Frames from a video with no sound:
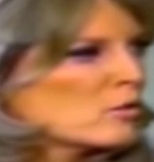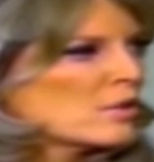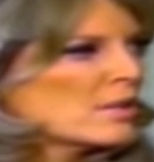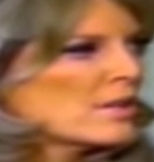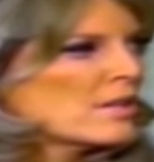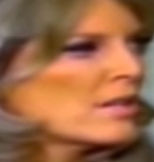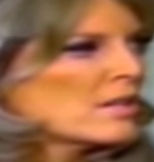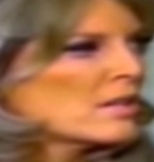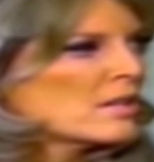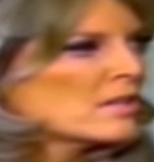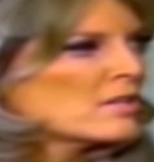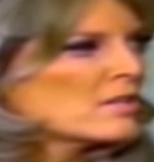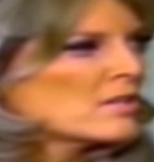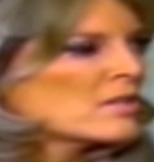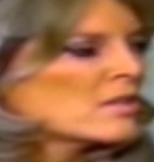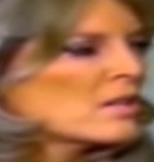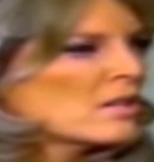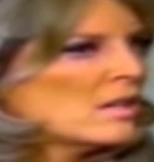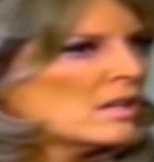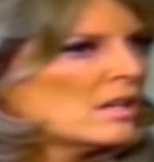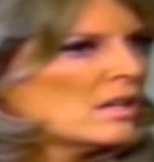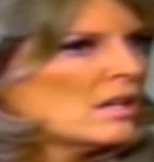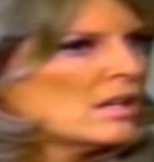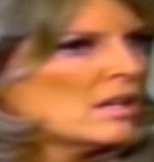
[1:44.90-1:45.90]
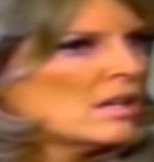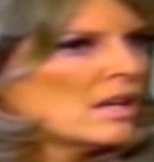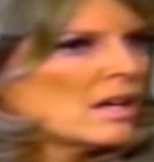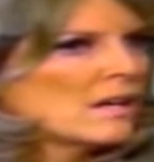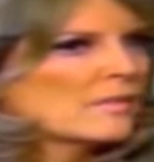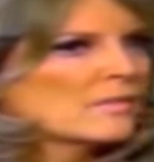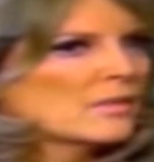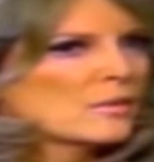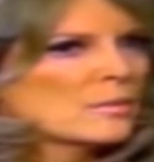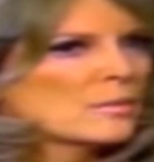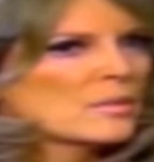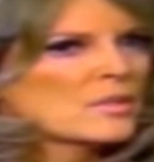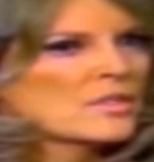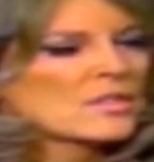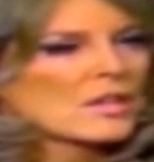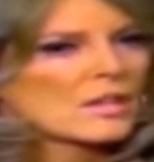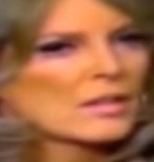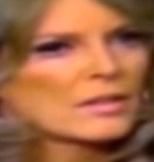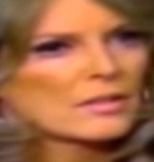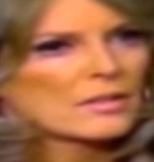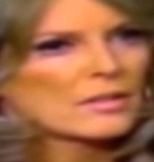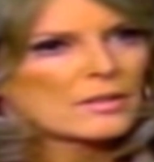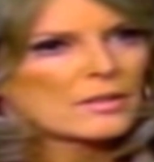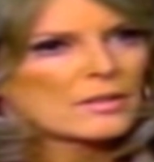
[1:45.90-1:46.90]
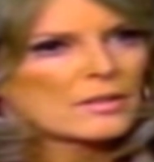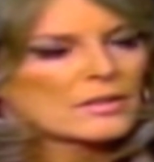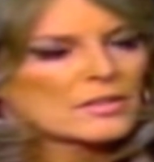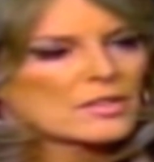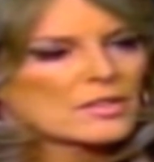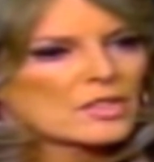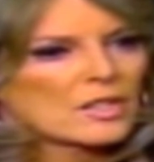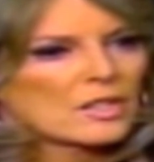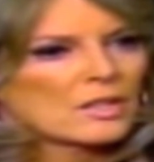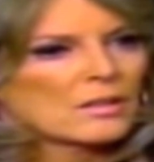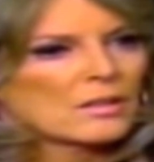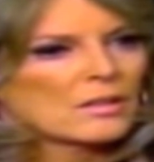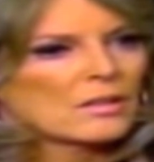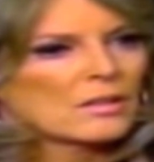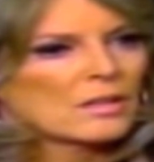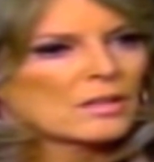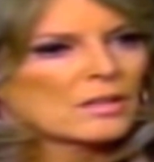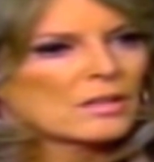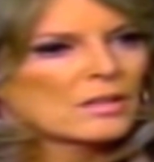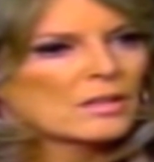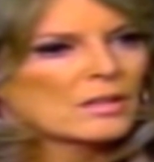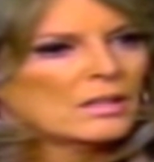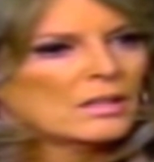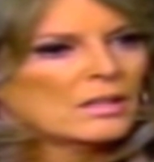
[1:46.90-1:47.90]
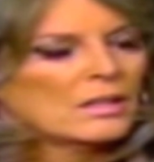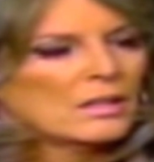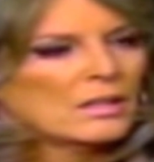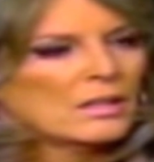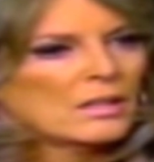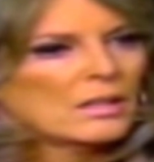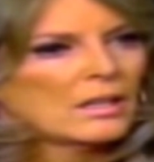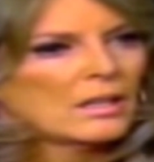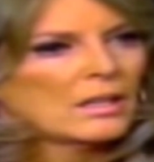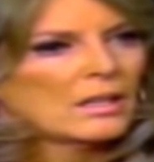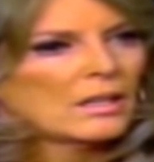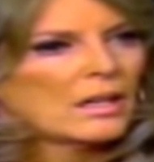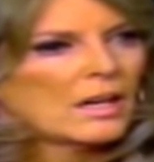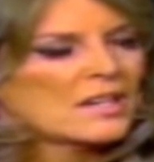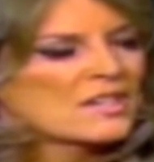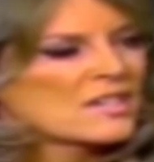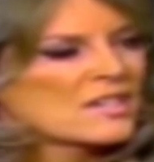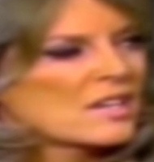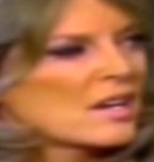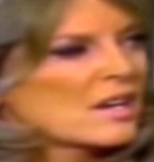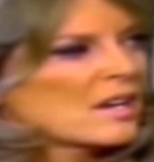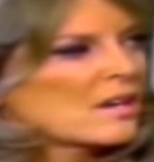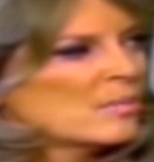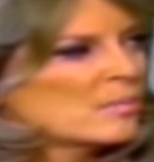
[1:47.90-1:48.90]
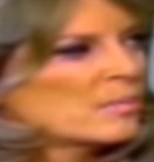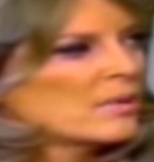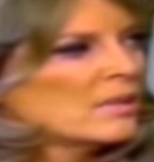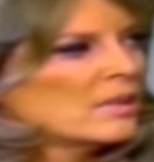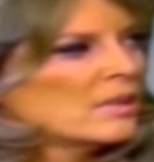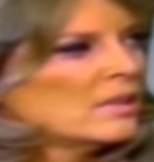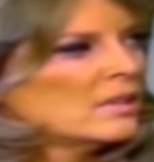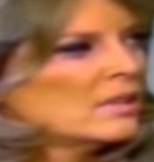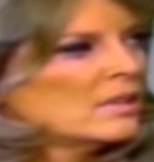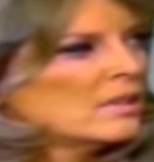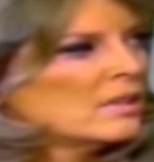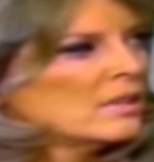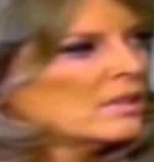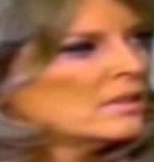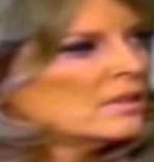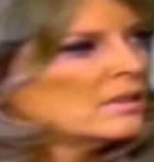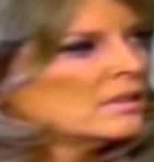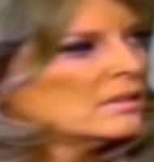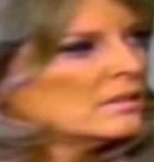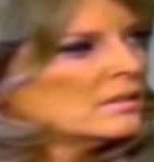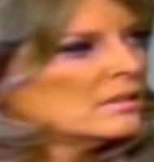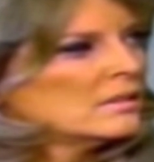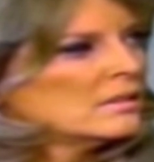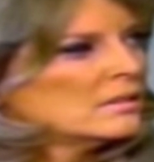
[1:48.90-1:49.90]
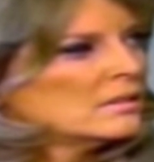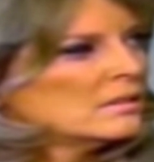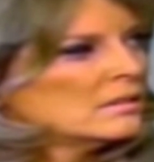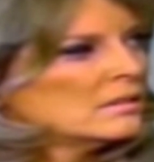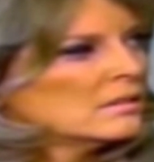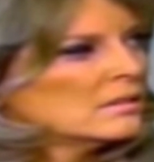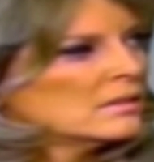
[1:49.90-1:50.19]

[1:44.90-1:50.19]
First 4 years after we started doing the show, I sounded pretty good.